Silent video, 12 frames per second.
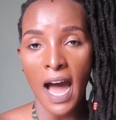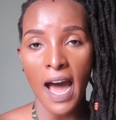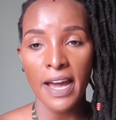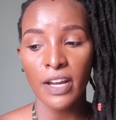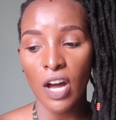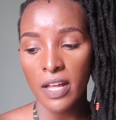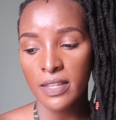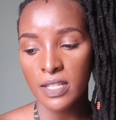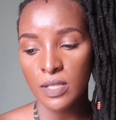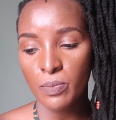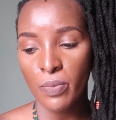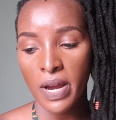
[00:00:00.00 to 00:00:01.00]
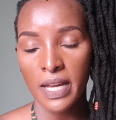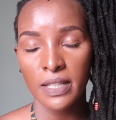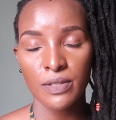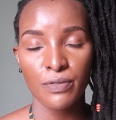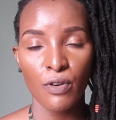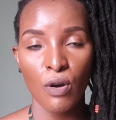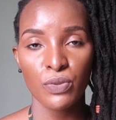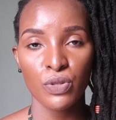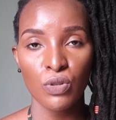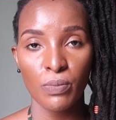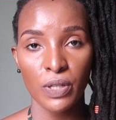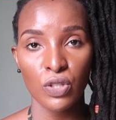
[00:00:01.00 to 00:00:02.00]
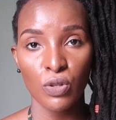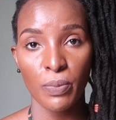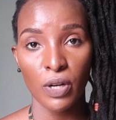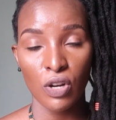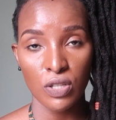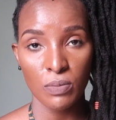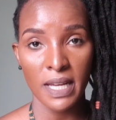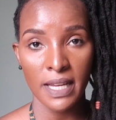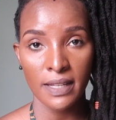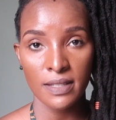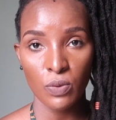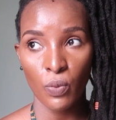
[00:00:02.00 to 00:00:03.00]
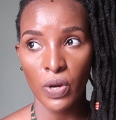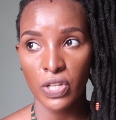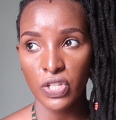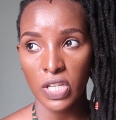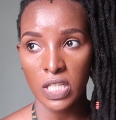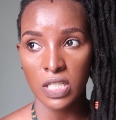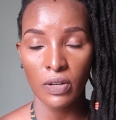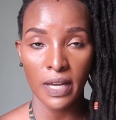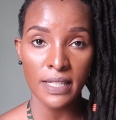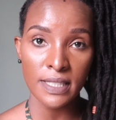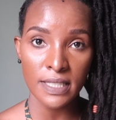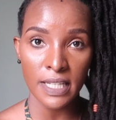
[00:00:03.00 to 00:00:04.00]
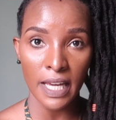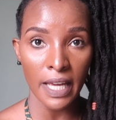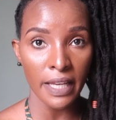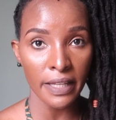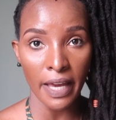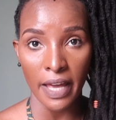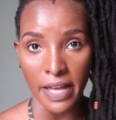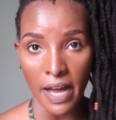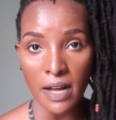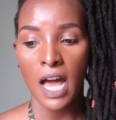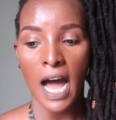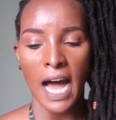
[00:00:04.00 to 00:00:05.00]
I got these braids from Super Duper Cosmetics, which is located in Kenya.